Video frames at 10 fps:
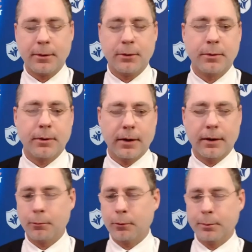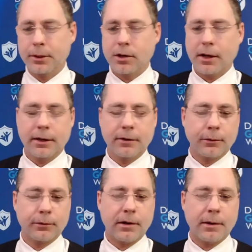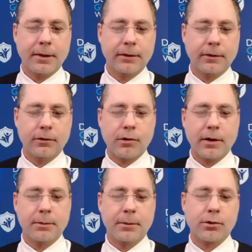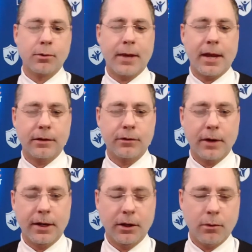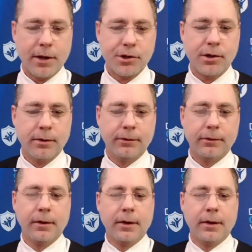and we'll be checking on those comments and trying to make sure we answer any questions